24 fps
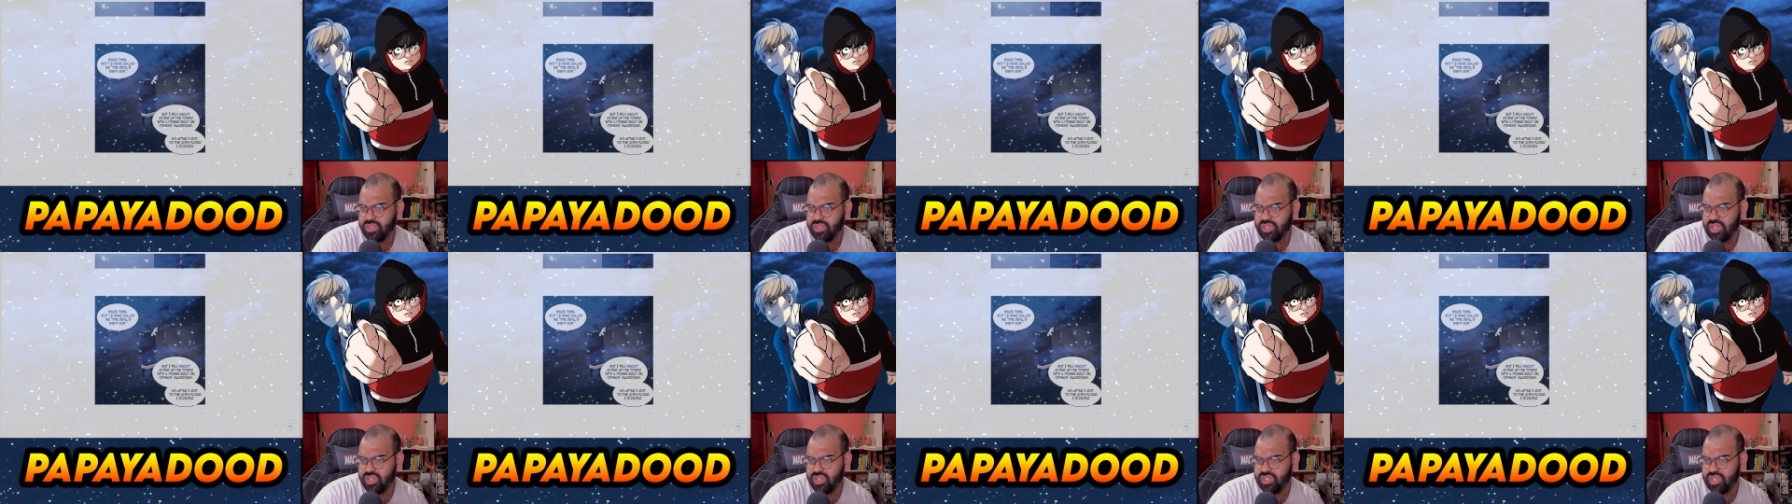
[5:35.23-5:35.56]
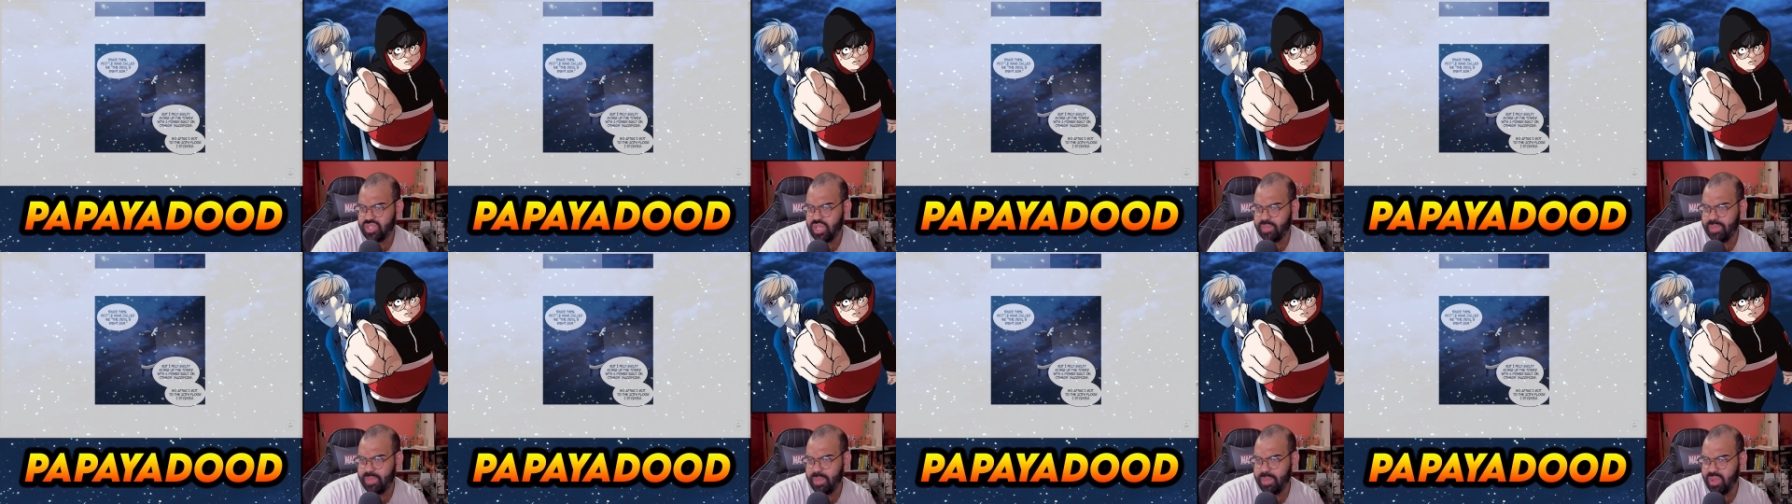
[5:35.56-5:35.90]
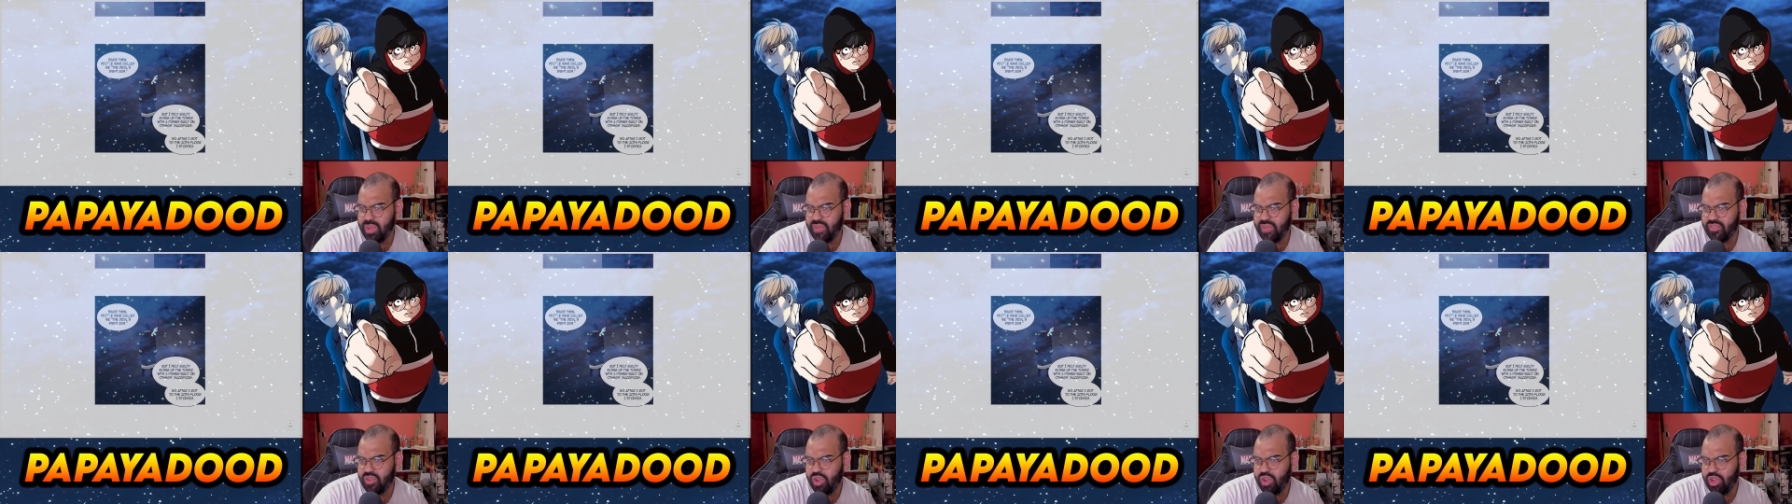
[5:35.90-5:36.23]
Since then,
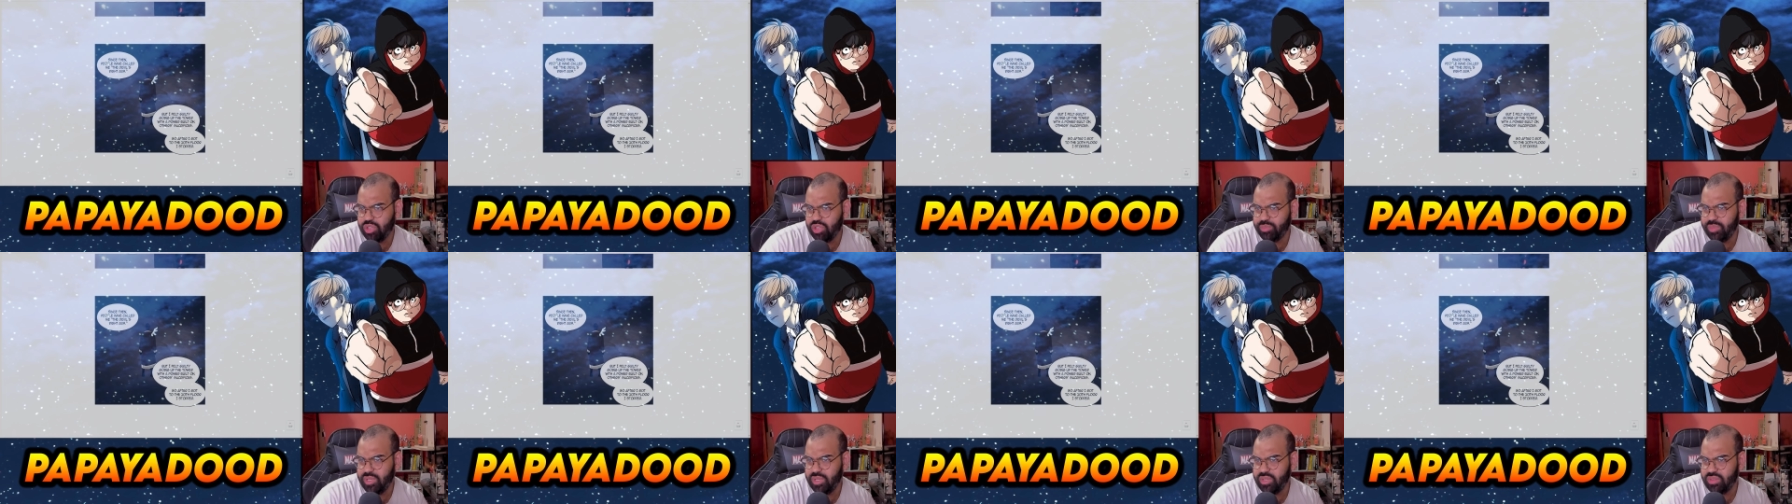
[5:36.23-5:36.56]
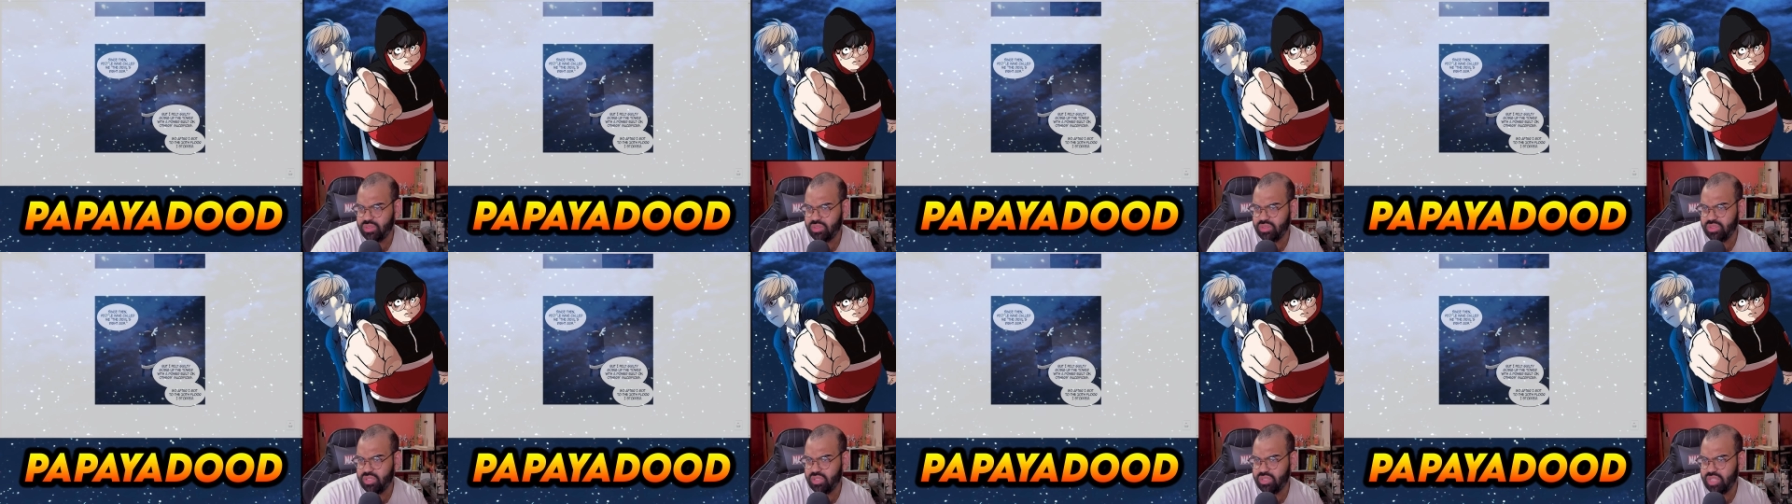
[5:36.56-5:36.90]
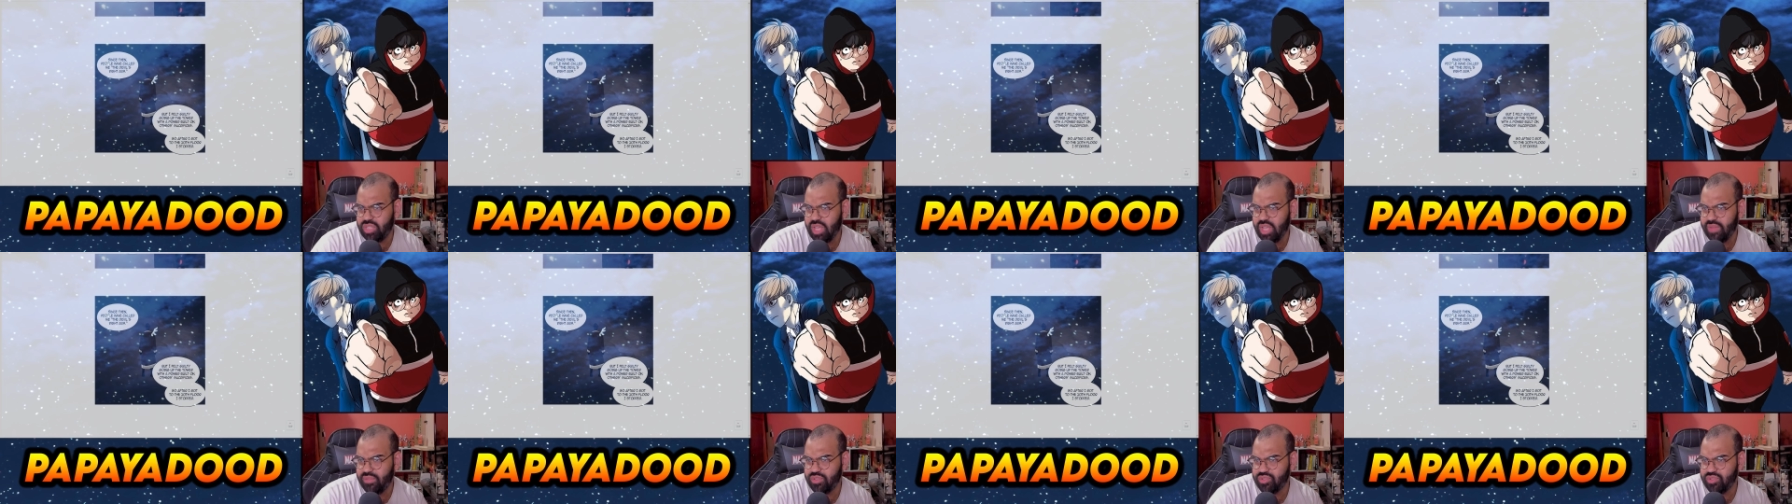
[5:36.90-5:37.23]
people have called me the
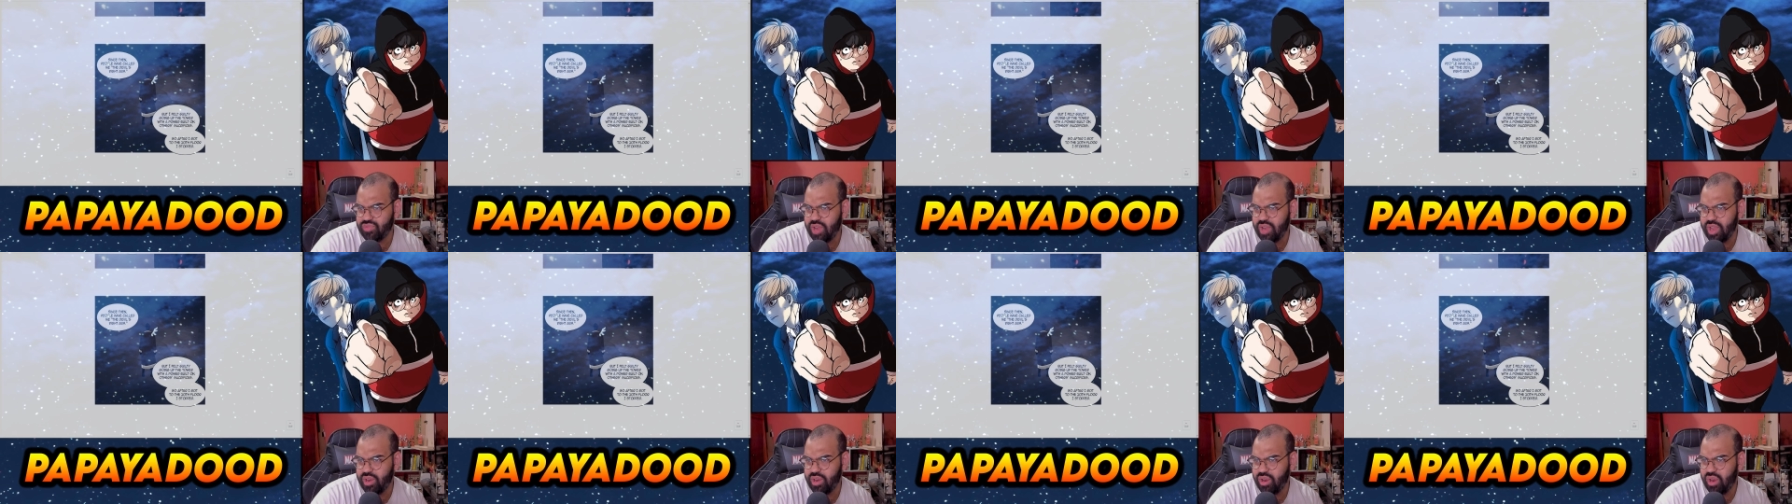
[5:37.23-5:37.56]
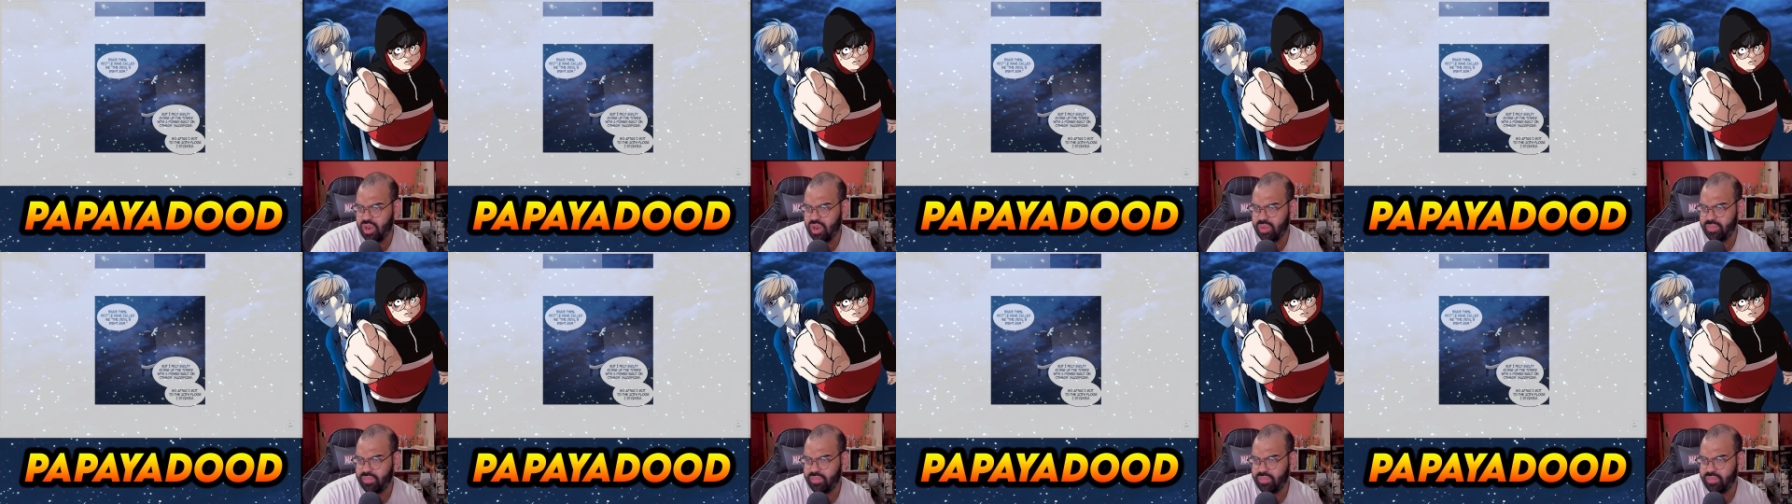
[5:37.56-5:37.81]
devil's right arm.